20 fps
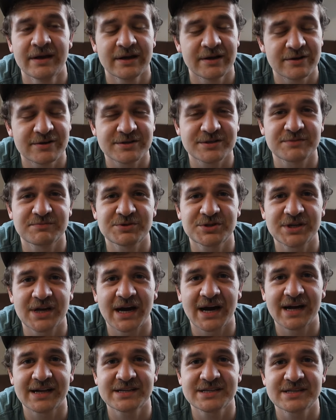here's some
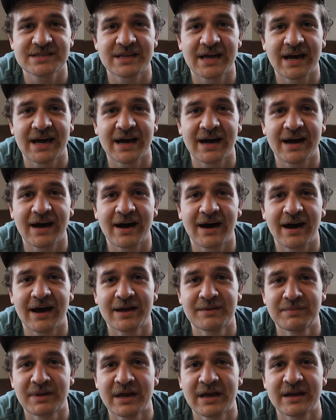shots that
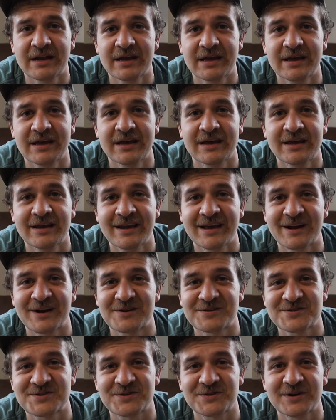I made in
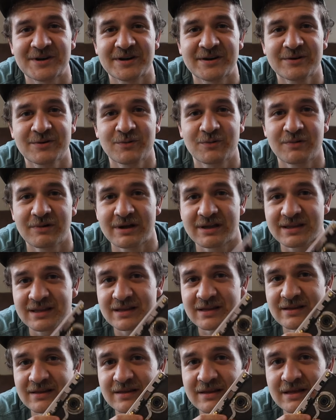Arizona with
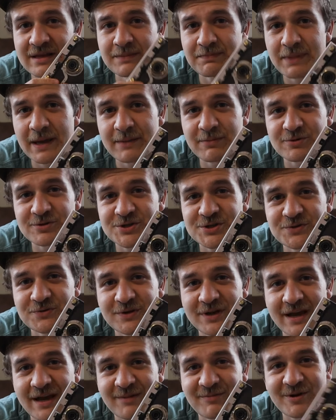the paper
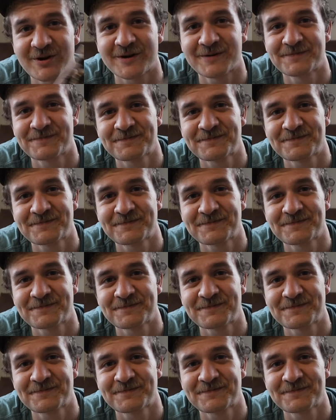shoot camera.